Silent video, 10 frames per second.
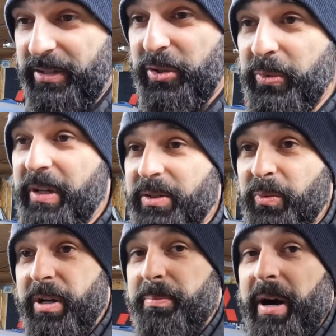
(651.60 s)
As soon as
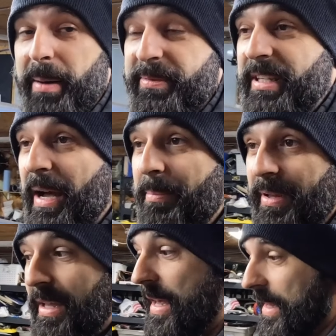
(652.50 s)
one pops
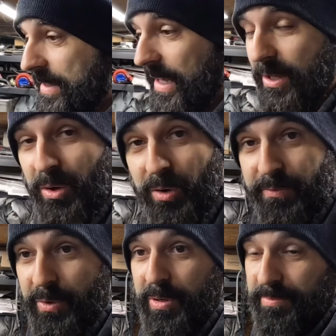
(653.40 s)
up, they go
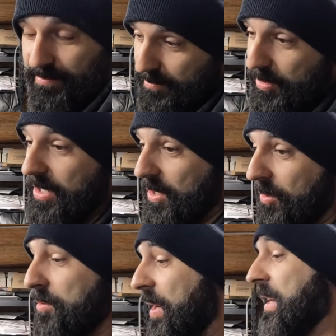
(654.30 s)
for pretty
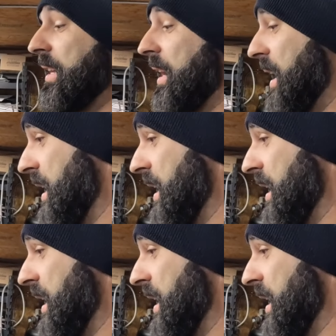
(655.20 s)
cool money.